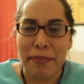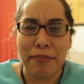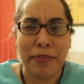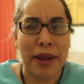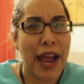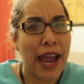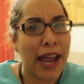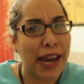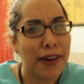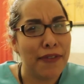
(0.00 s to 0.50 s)
I'm
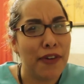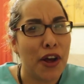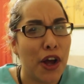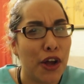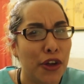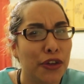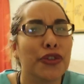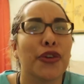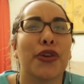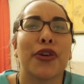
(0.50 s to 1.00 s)
kind of
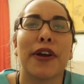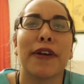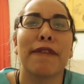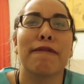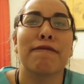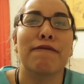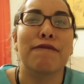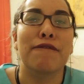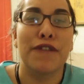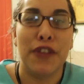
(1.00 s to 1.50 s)
also
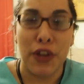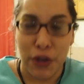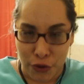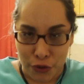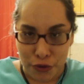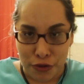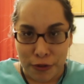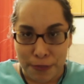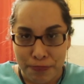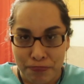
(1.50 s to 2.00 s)

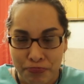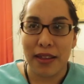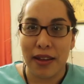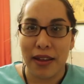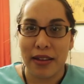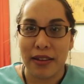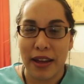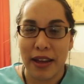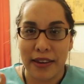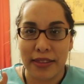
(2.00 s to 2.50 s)
confused.
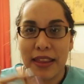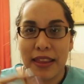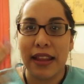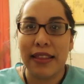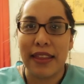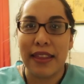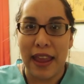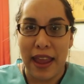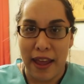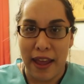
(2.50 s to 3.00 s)
The
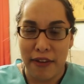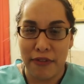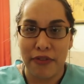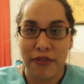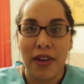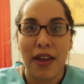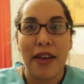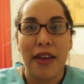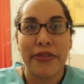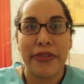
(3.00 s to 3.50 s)
cartel, they have
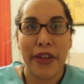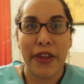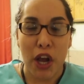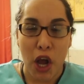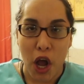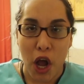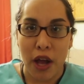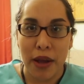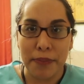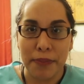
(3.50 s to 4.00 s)
the
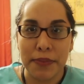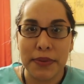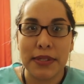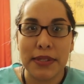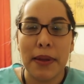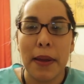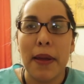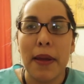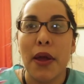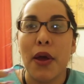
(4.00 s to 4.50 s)
cops,
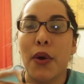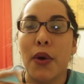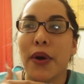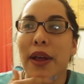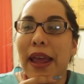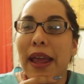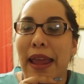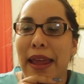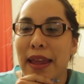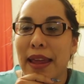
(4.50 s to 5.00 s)

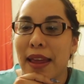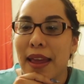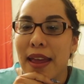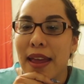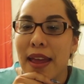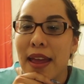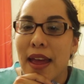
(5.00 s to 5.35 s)
okay?